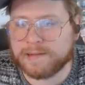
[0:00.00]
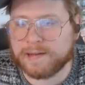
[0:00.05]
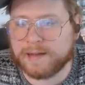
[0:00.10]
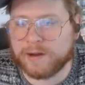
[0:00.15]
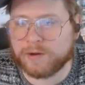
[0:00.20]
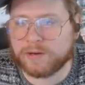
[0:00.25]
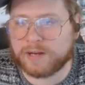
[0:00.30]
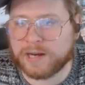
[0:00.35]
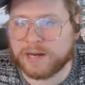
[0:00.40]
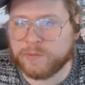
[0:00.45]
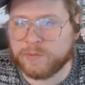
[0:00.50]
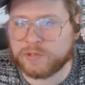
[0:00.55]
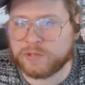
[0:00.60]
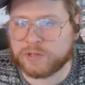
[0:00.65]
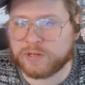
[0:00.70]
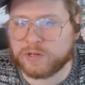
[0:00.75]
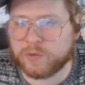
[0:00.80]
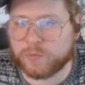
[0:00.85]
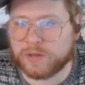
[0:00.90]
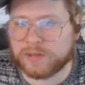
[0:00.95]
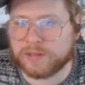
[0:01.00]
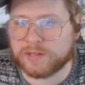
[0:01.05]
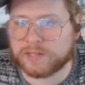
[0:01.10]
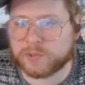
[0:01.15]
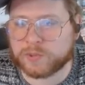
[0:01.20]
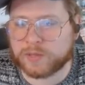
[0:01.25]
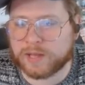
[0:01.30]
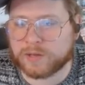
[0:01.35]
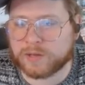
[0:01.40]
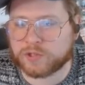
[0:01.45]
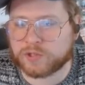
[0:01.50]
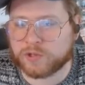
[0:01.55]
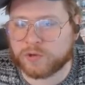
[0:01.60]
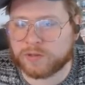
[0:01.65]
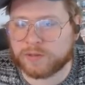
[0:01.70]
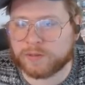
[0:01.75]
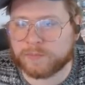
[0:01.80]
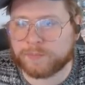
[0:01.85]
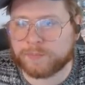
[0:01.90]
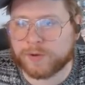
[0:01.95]
I kinda wanna try to win this without showing
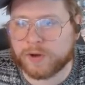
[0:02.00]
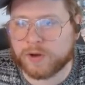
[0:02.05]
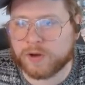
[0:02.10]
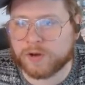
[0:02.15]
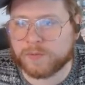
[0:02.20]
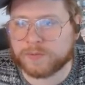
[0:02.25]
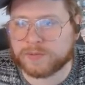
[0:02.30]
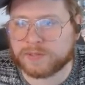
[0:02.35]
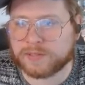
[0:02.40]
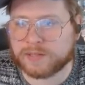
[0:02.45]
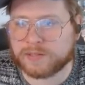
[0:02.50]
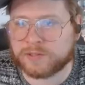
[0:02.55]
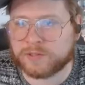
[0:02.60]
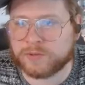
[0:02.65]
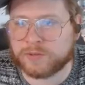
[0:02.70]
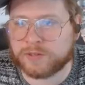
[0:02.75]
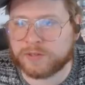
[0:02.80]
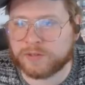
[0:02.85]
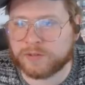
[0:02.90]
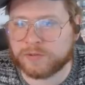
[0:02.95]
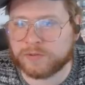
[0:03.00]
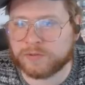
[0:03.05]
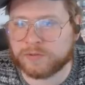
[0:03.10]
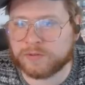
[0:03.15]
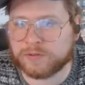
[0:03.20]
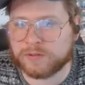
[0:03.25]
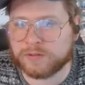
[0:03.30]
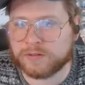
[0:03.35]
them palm. Is that too cute?